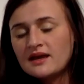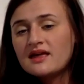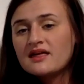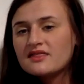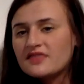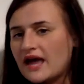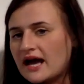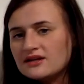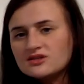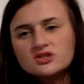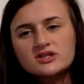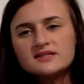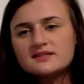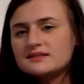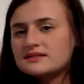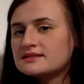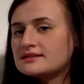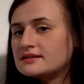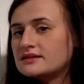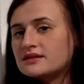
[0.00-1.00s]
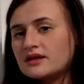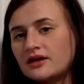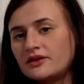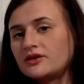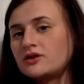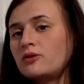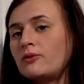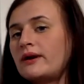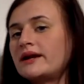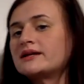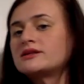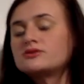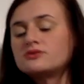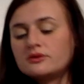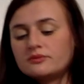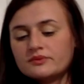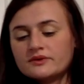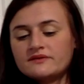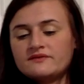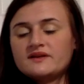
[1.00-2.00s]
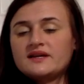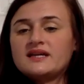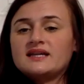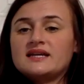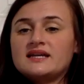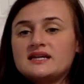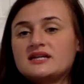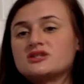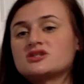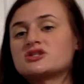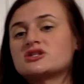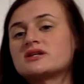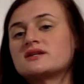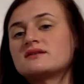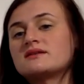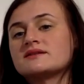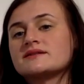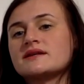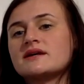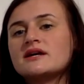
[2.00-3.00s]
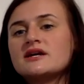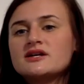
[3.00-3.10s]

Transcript: That just is another way to abbreviate inches.